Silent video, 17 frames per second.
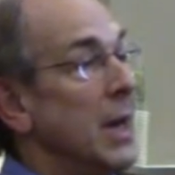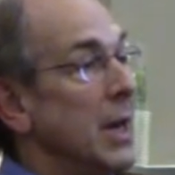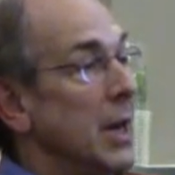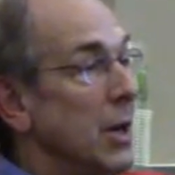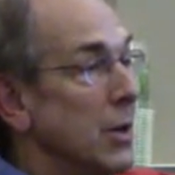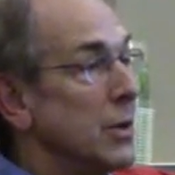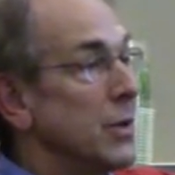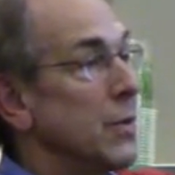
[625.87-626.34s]

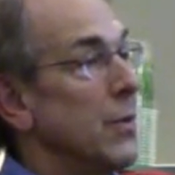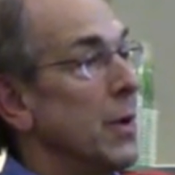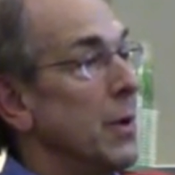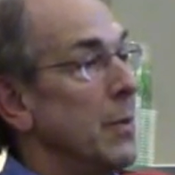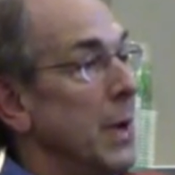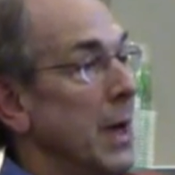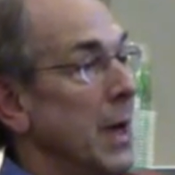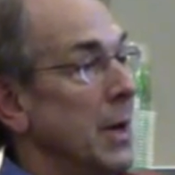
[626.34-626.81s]
Here's what
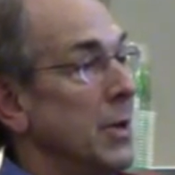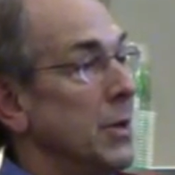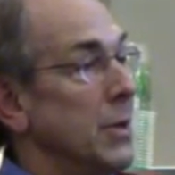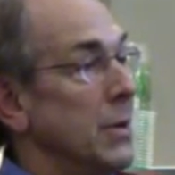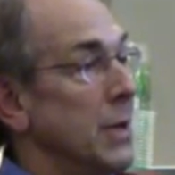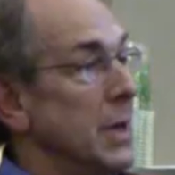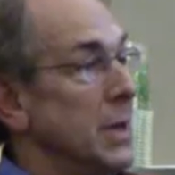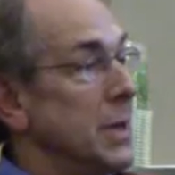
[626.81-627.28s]
a
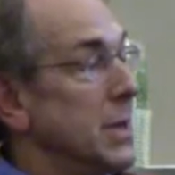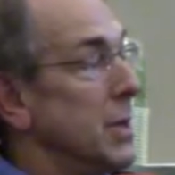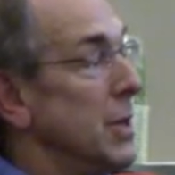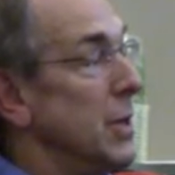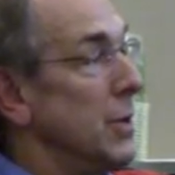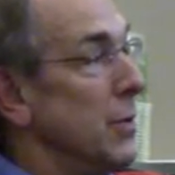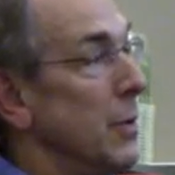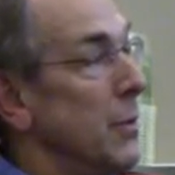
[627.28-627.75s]
manager needs to
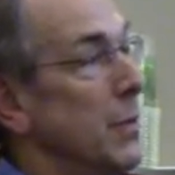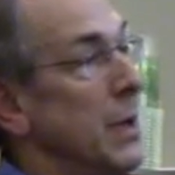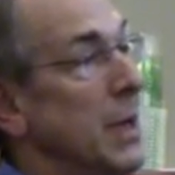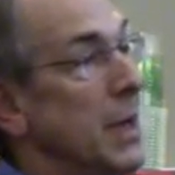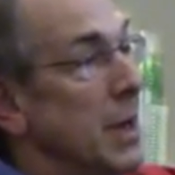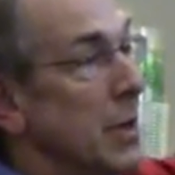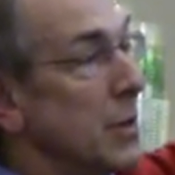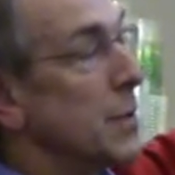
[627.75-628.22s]
do and
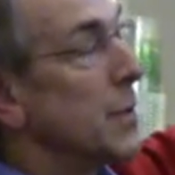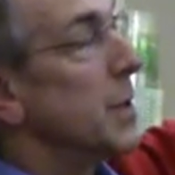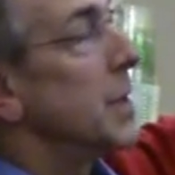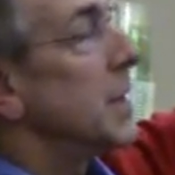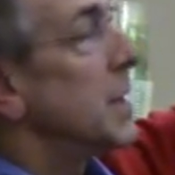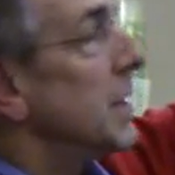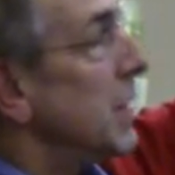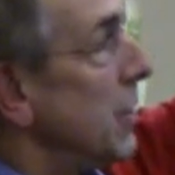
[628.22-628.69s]
be. Here's what
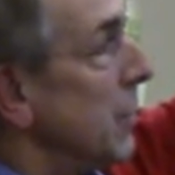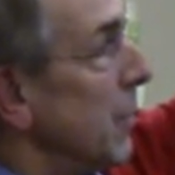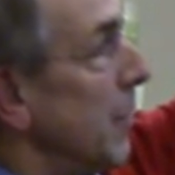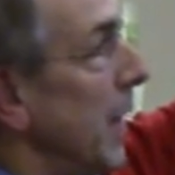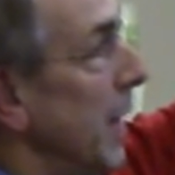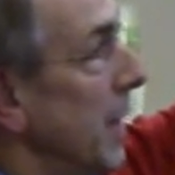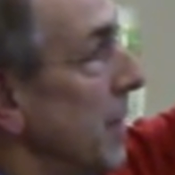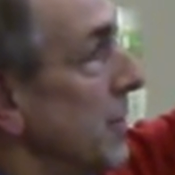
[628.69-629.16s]
a senior
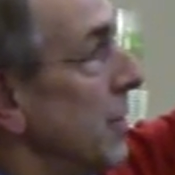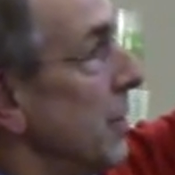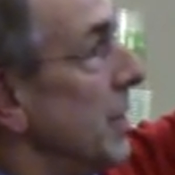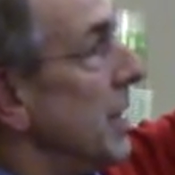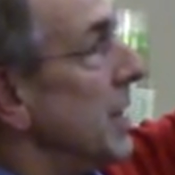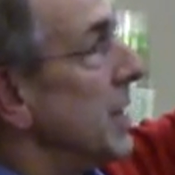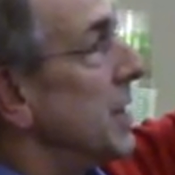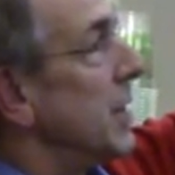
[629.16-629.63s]
manager
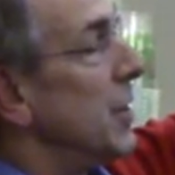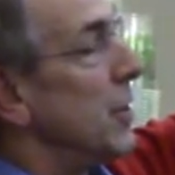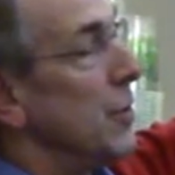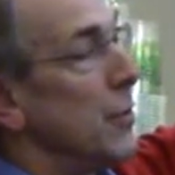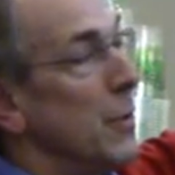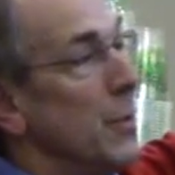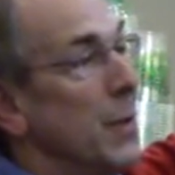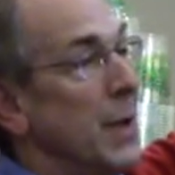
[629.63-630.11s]
needs to
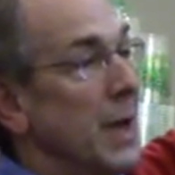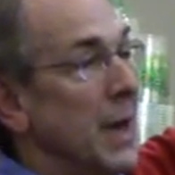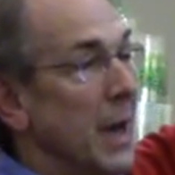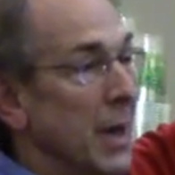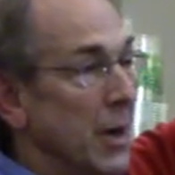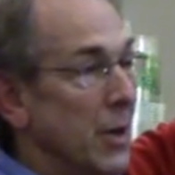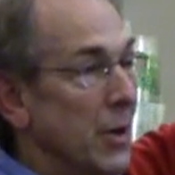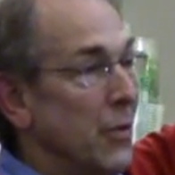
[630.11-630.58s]
do and be.
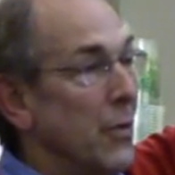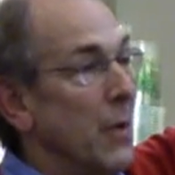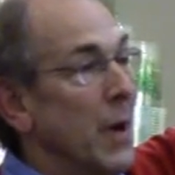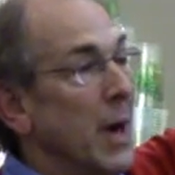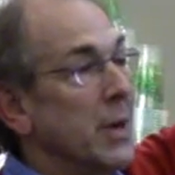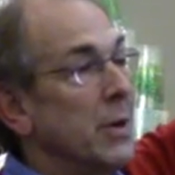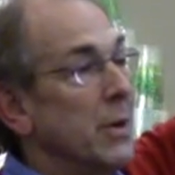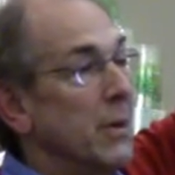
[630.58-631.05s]
And a
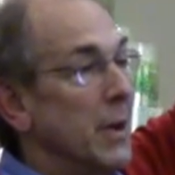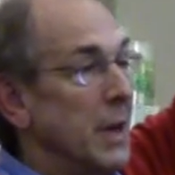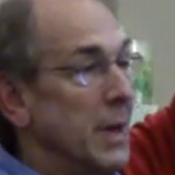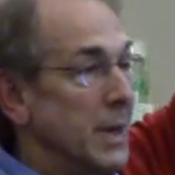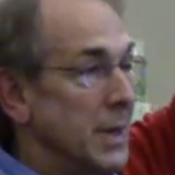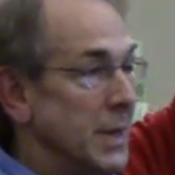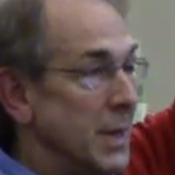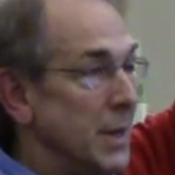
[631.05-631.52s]
director
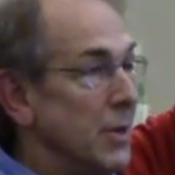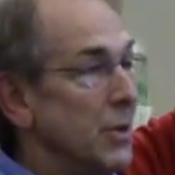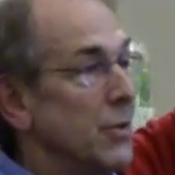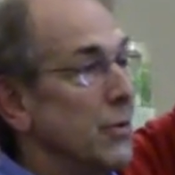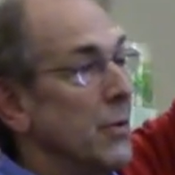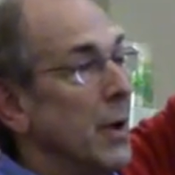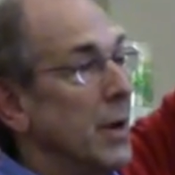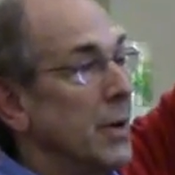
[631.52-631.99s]
and a senior
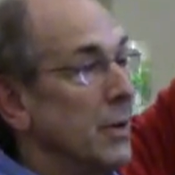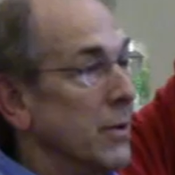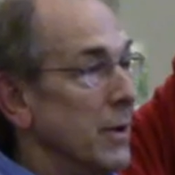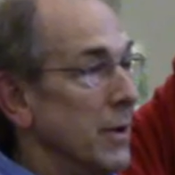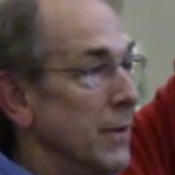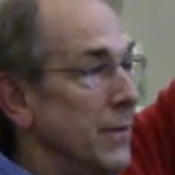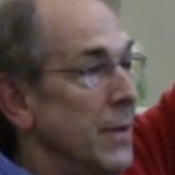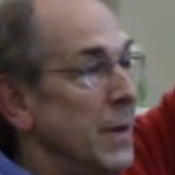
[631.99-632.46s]
director
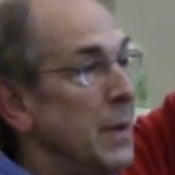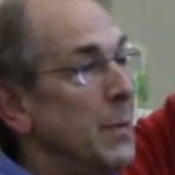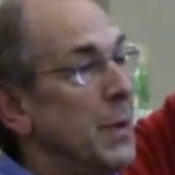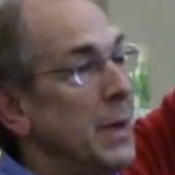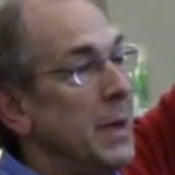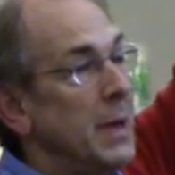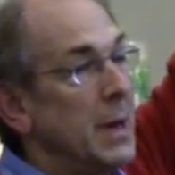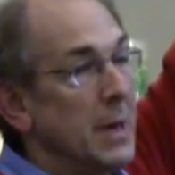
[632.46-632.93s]
and a
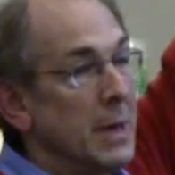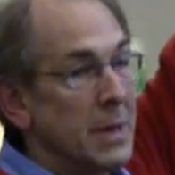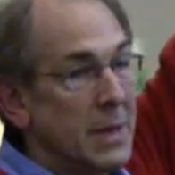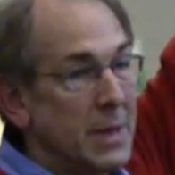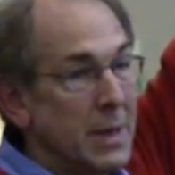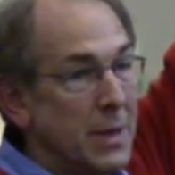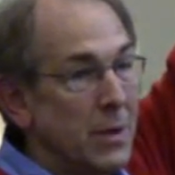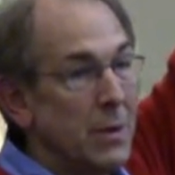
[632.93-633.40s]
VP and a
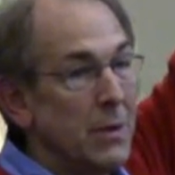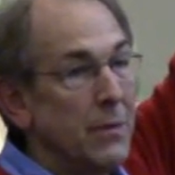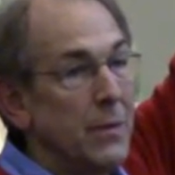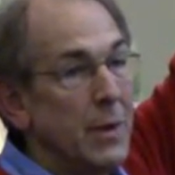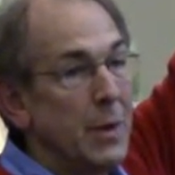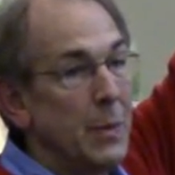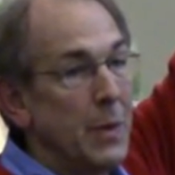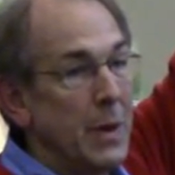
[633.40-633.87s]
senior
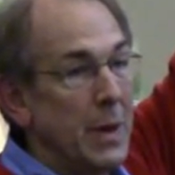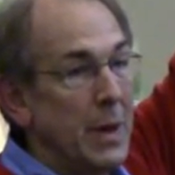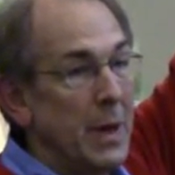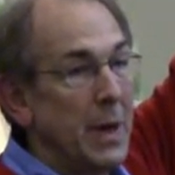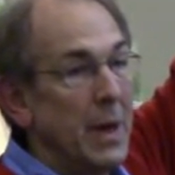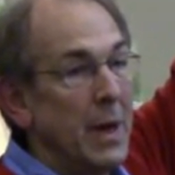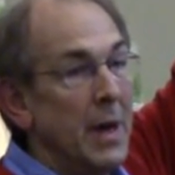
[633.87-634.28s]
VP